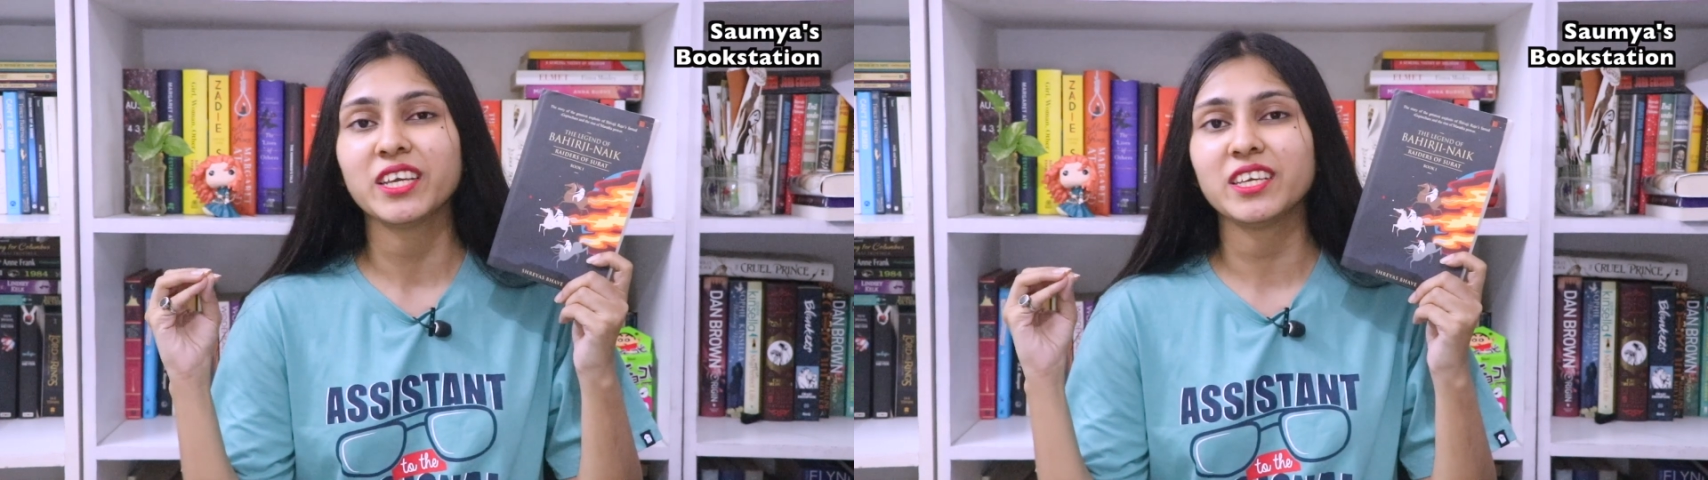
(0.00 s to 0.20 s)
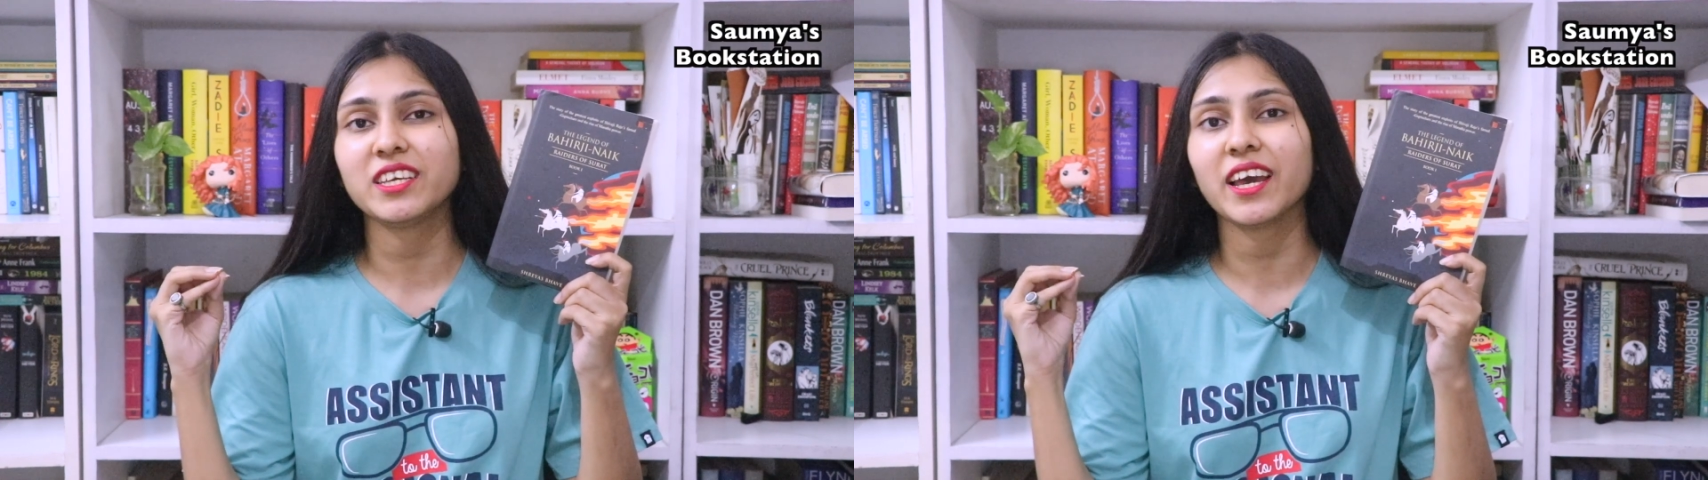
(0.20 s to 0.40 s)

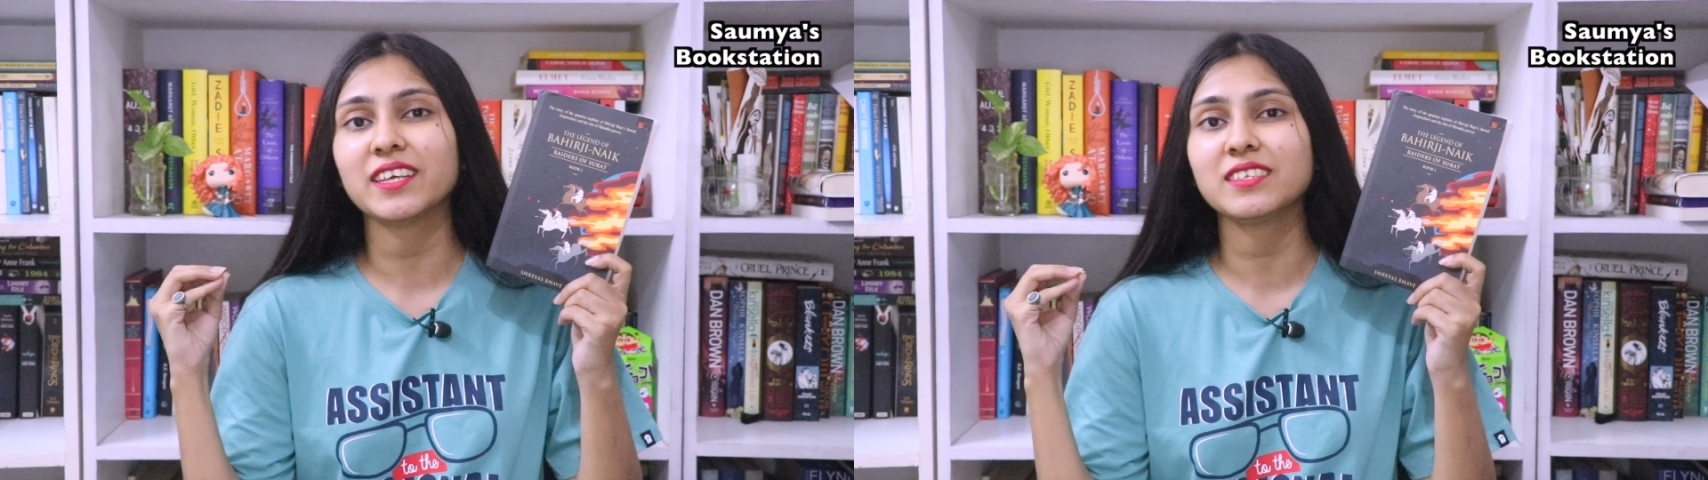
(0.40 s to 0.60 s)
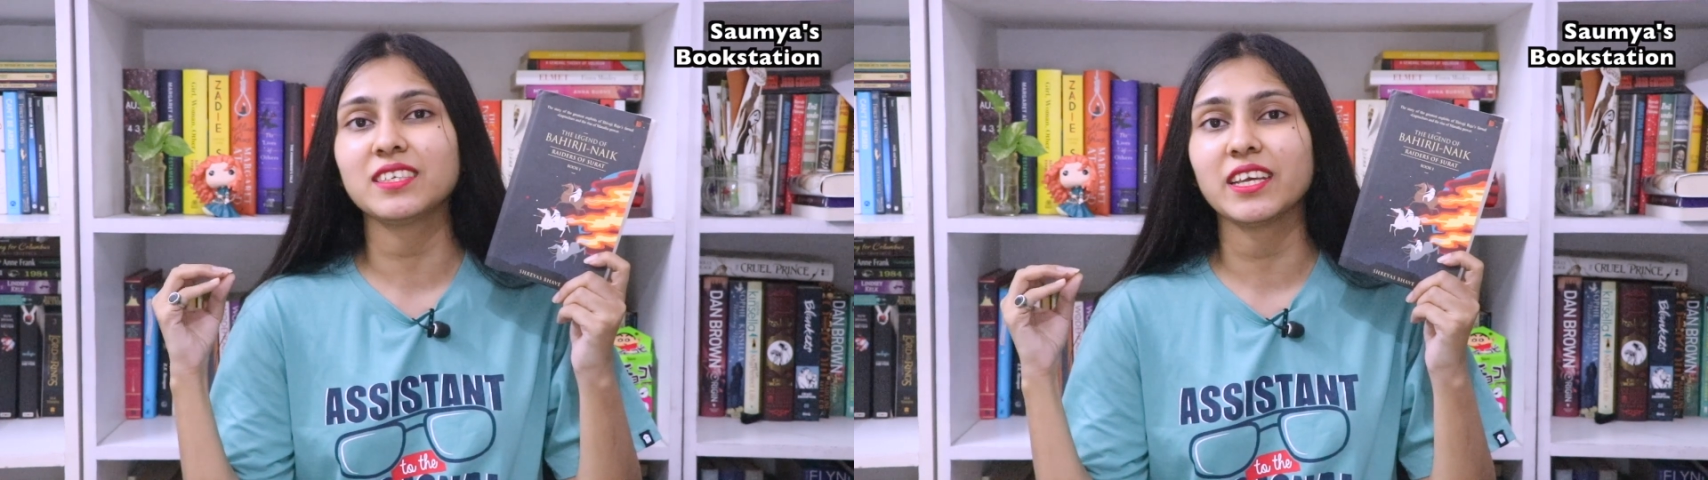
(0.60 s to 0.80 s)
he
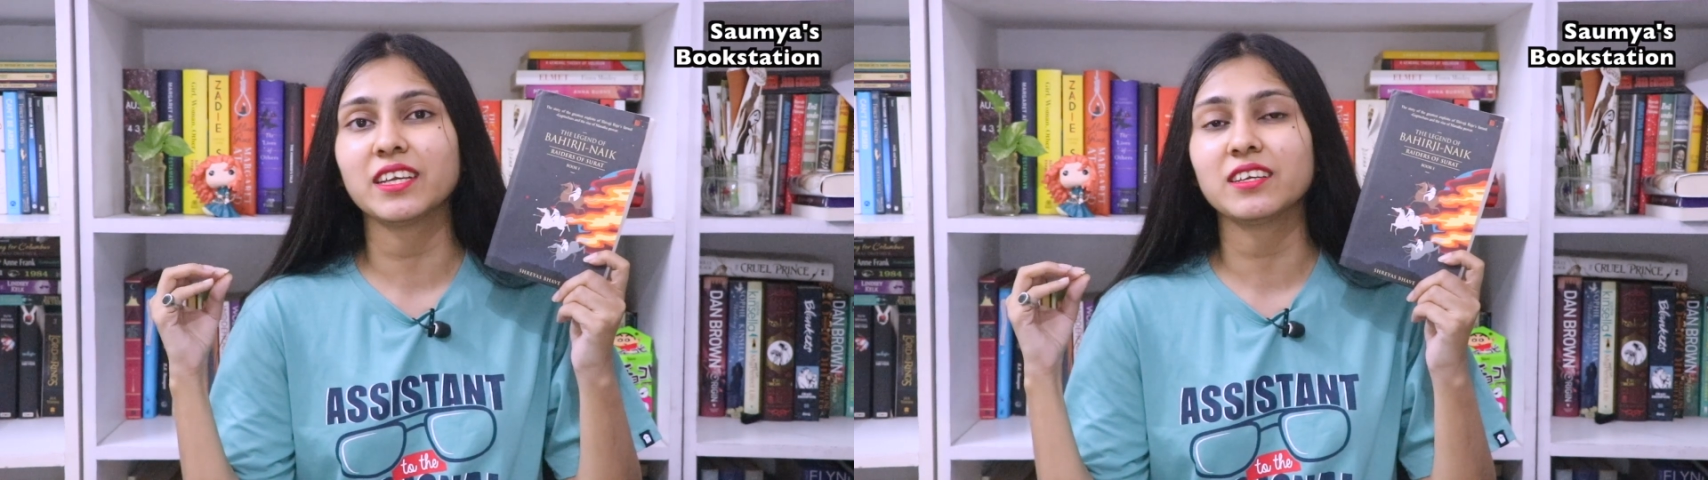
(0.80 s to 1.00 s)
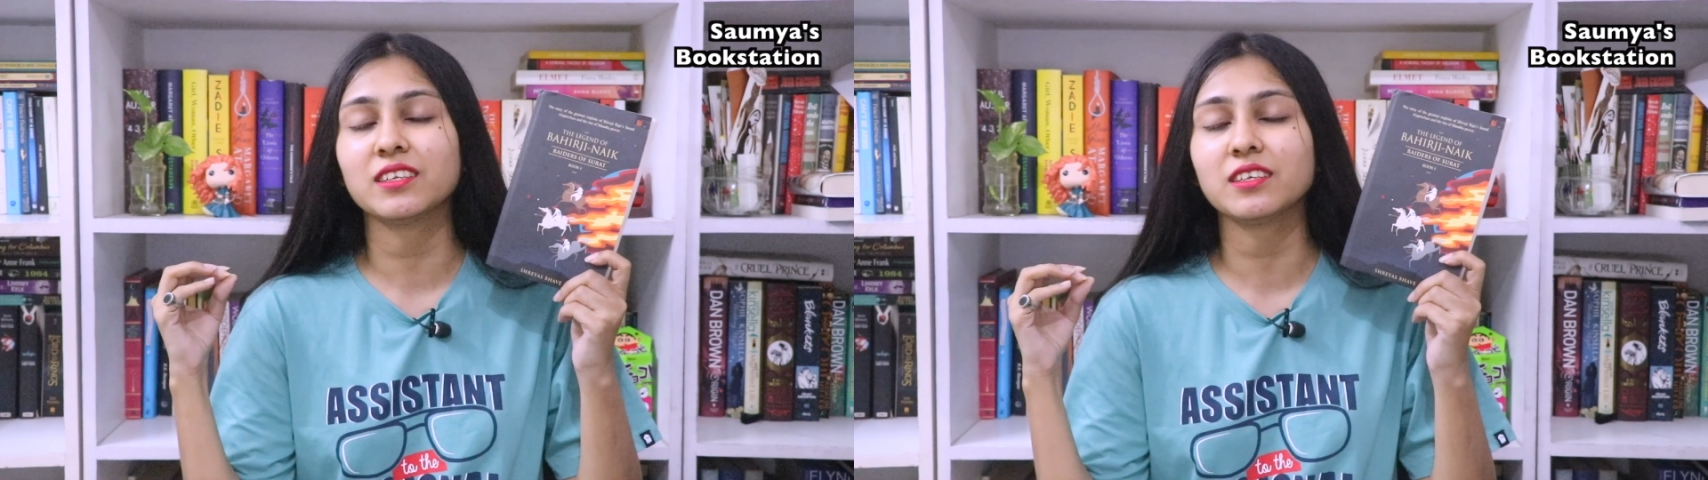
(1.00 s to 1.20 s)
has
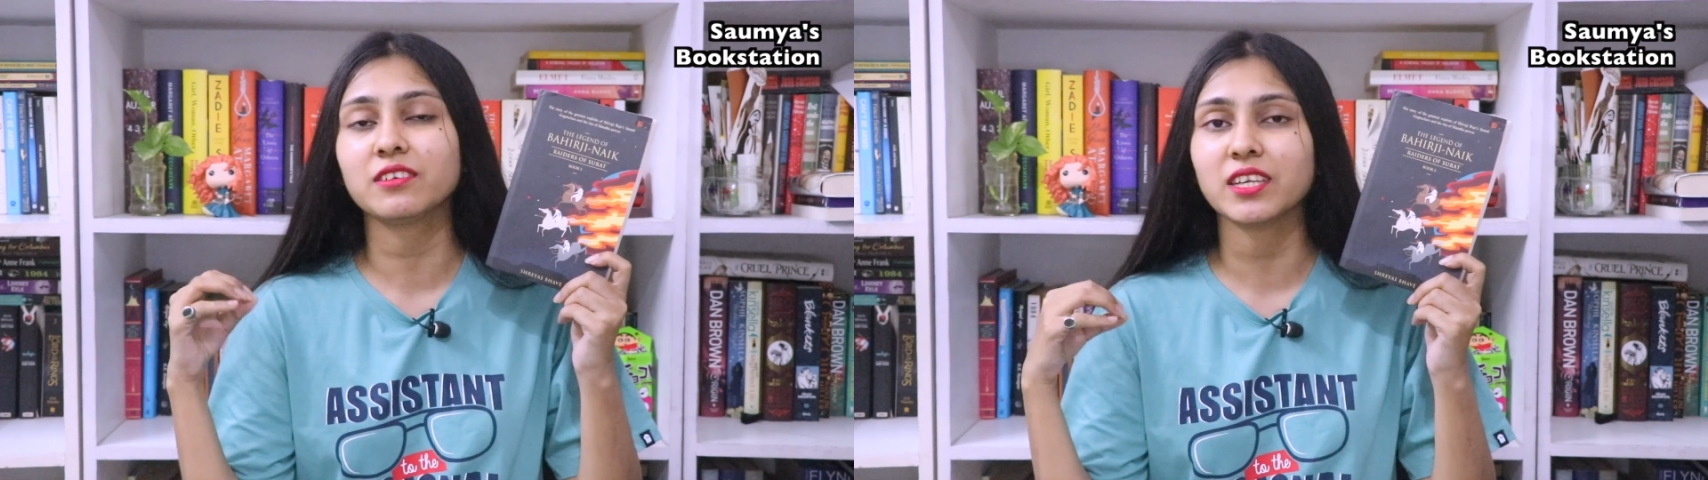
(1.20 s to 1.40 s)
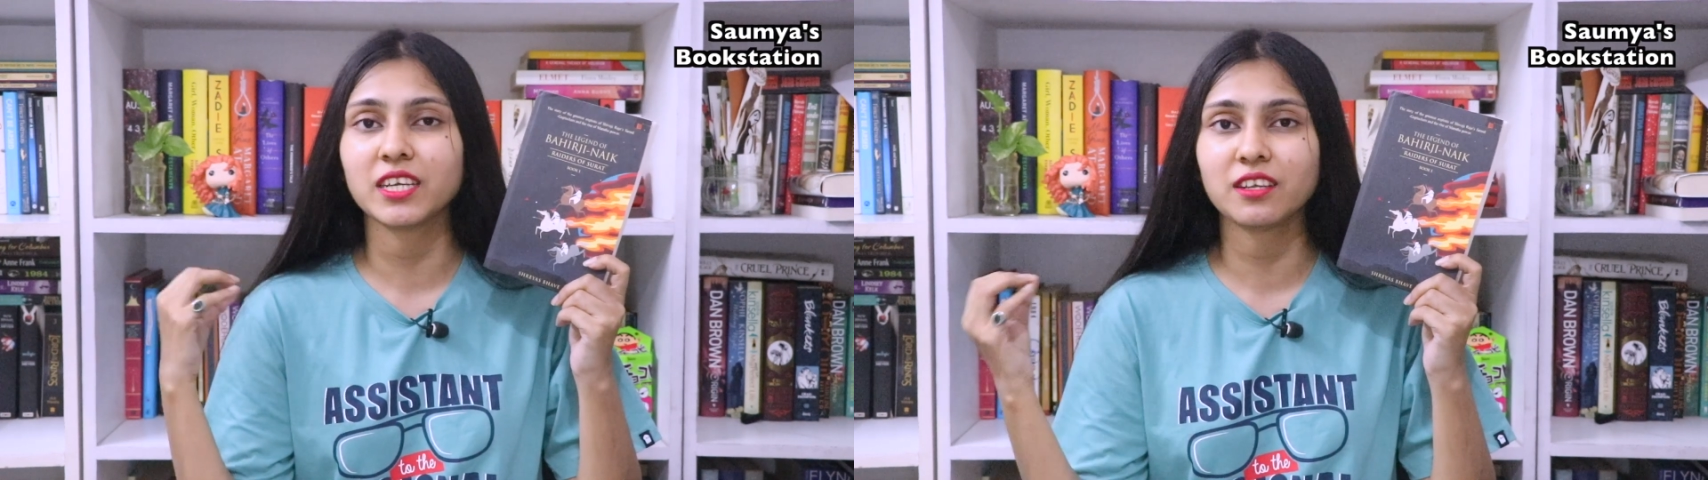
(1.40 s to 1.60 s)
taken
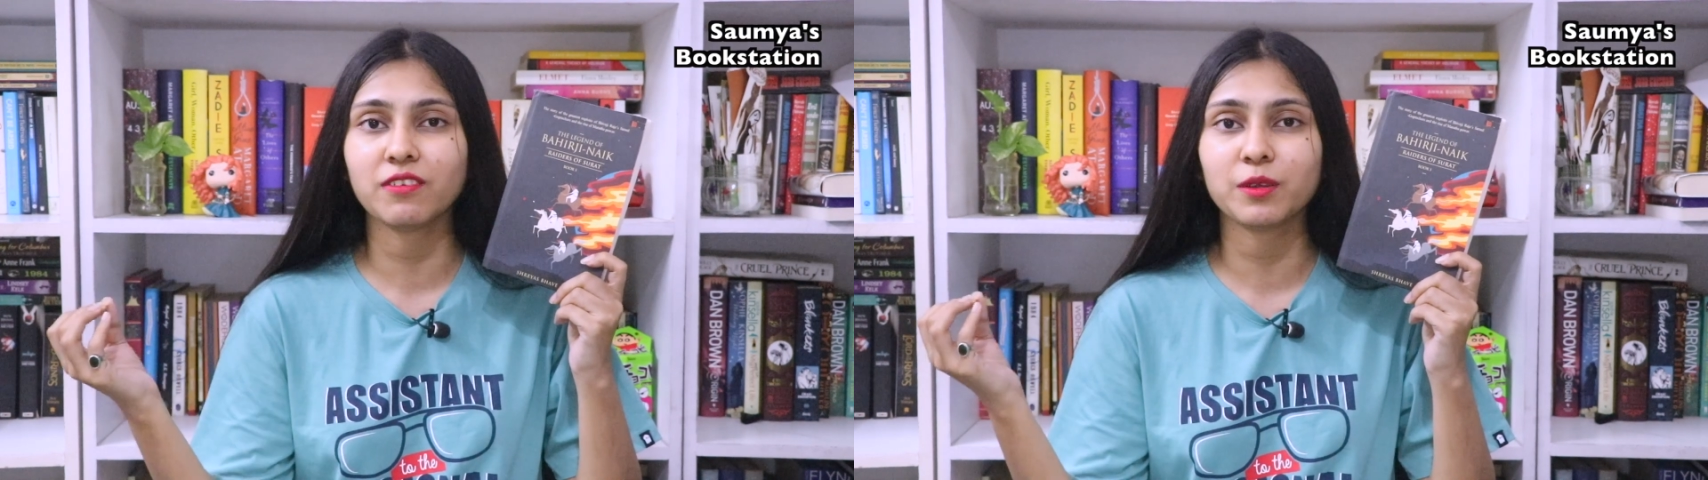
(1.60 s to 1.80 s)
creative